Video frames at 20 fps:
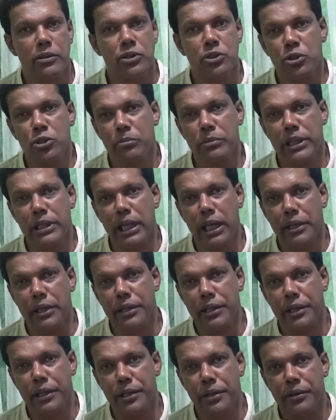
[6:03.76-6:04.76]
so many
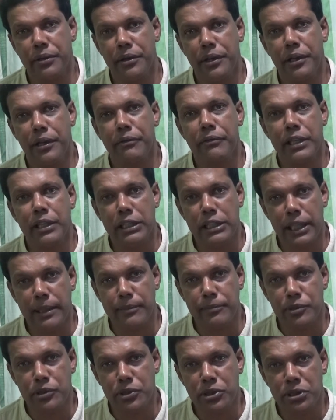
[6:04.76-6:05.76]
other
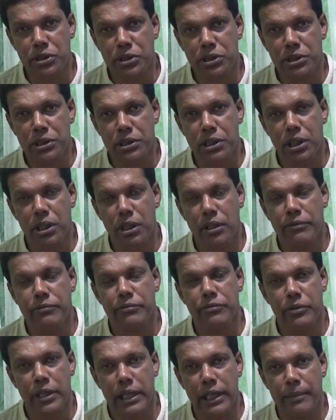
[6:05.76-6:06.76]
victims
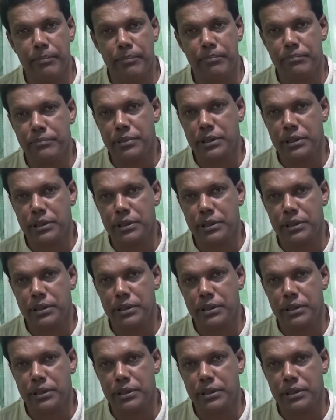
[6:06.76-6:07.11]
of rape